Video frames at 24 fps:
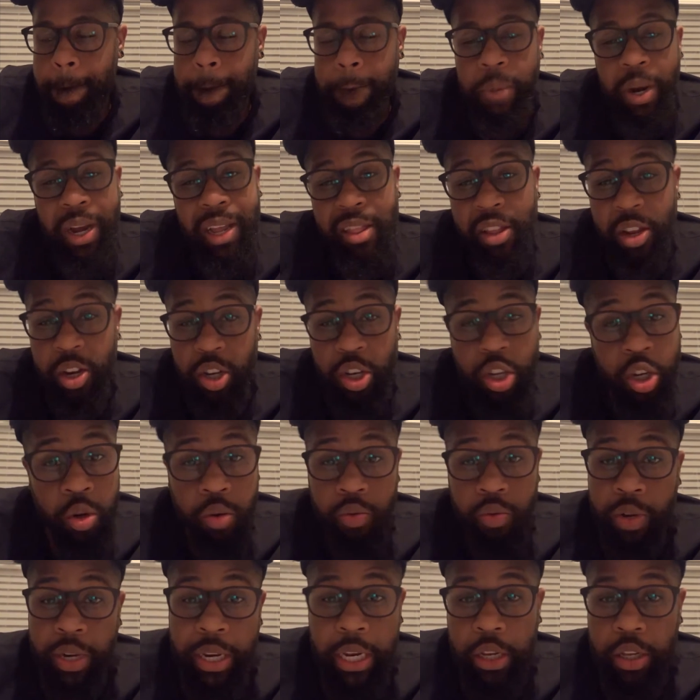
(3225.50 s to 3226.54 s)
but there's
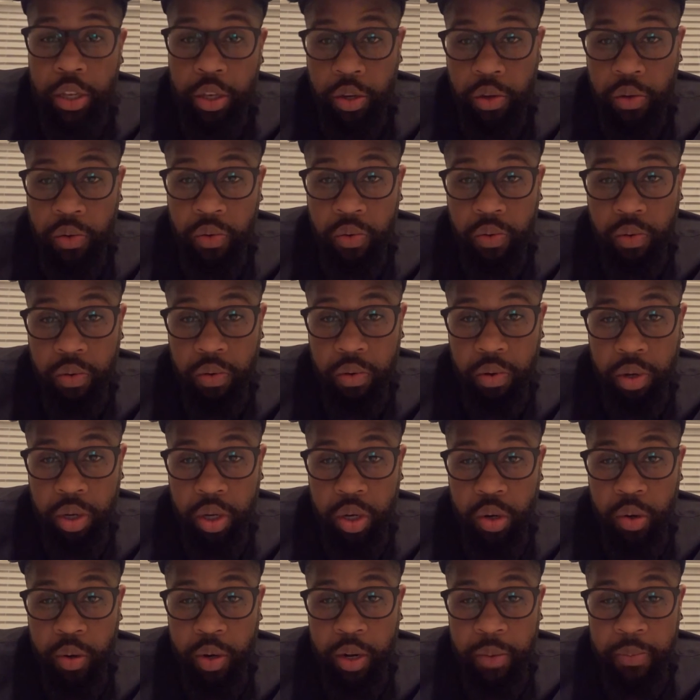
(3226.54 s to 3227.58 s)
no need to.
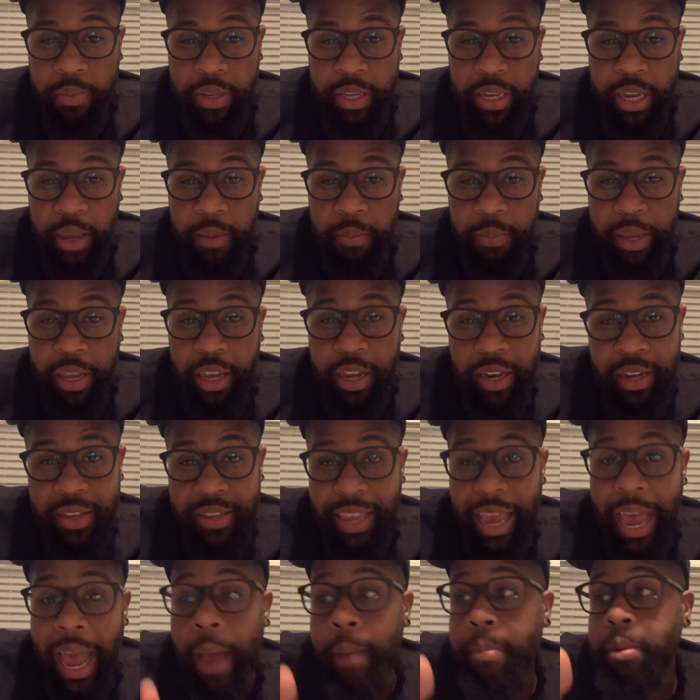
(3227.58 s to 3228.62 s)
You know what I'm saying? Because
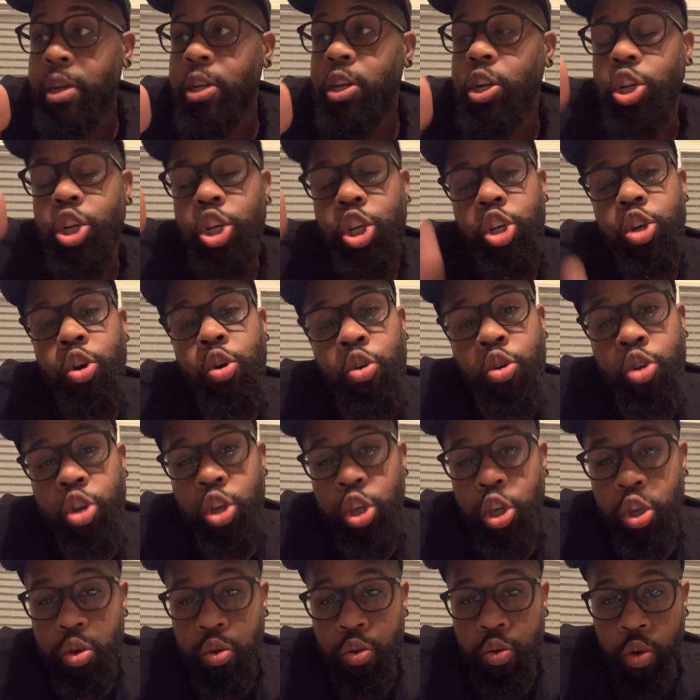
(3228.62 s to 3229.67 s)
I'm going to show
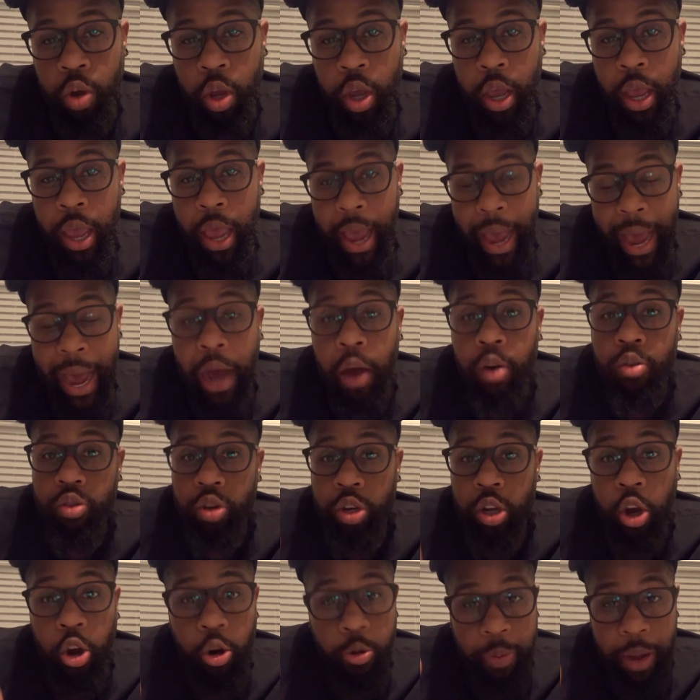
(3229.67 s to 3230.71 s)
you how
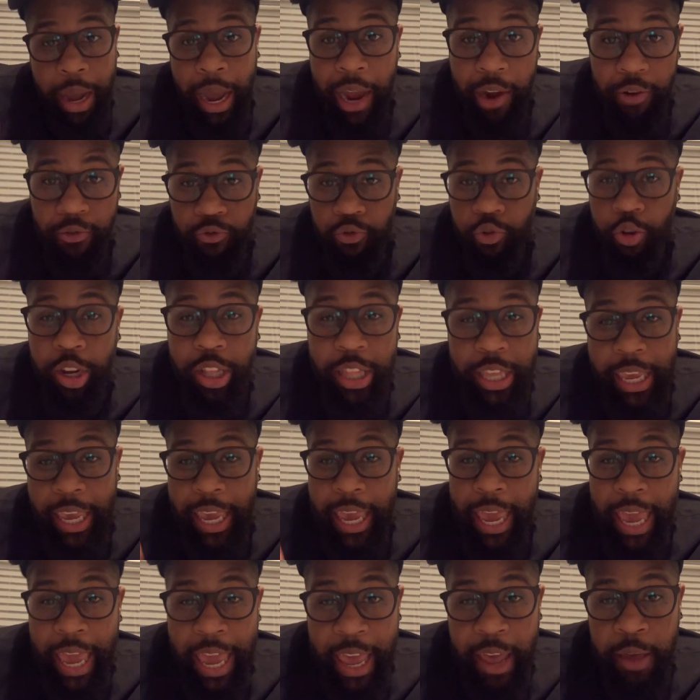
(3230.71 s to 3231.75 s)
dope I really
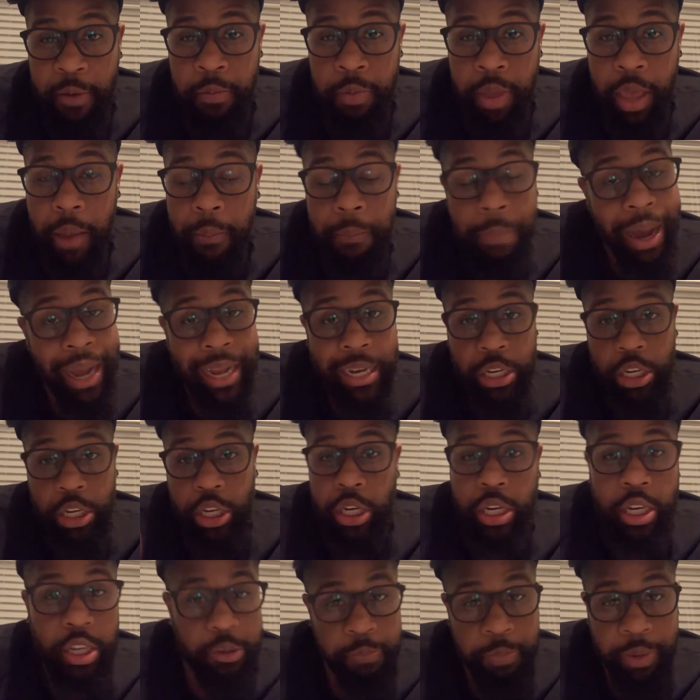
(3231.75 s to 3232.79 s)
am by
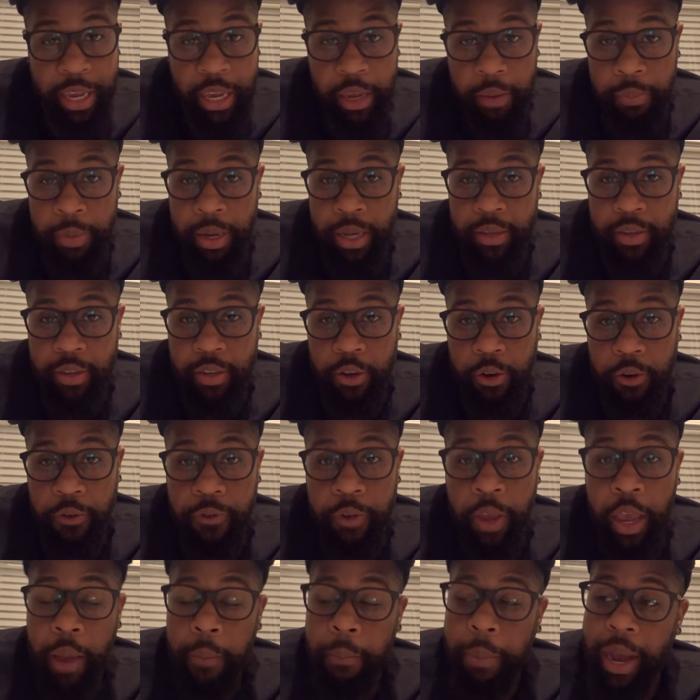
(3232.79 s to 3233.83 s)
just being myself,
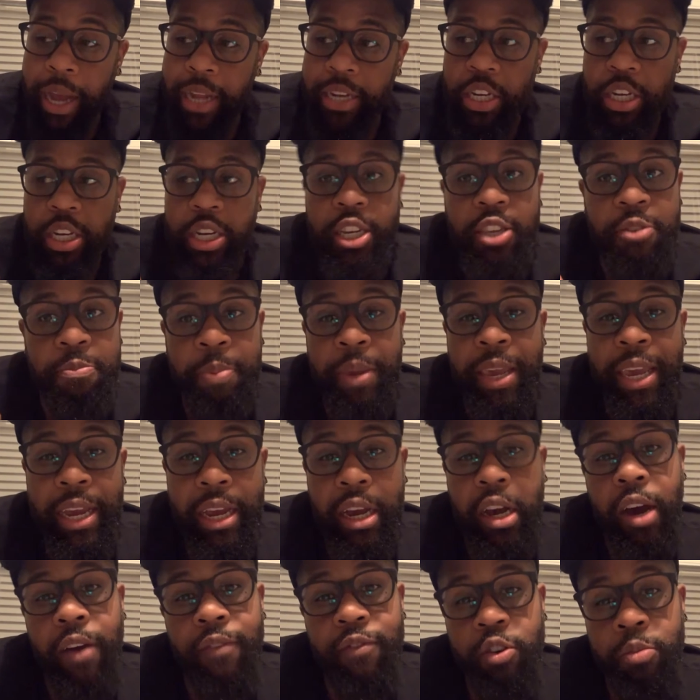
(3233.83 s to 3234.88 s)
by just being
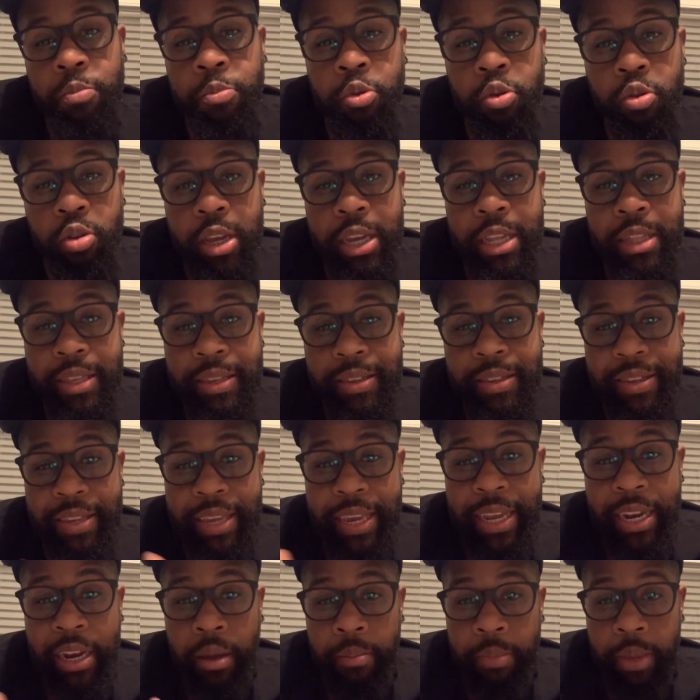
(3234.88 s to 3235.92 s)
comfortable in the
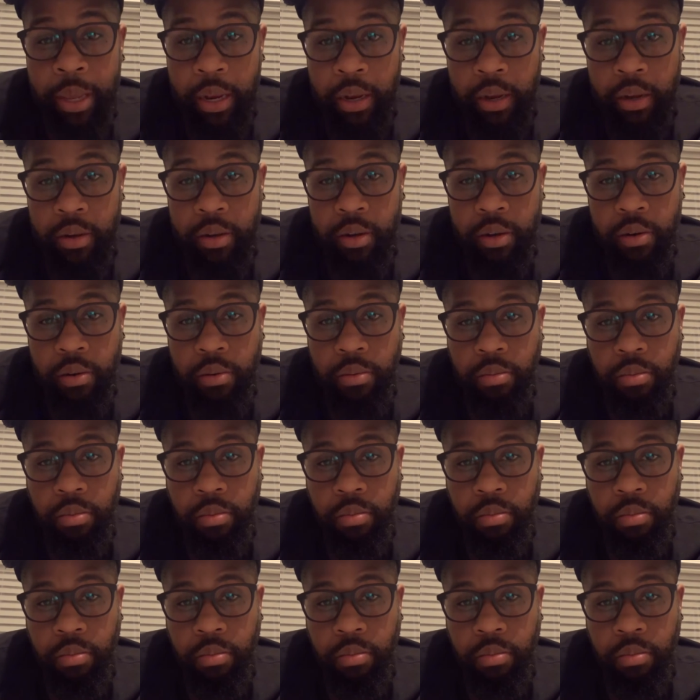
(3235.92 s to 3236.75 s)
skin I'm in.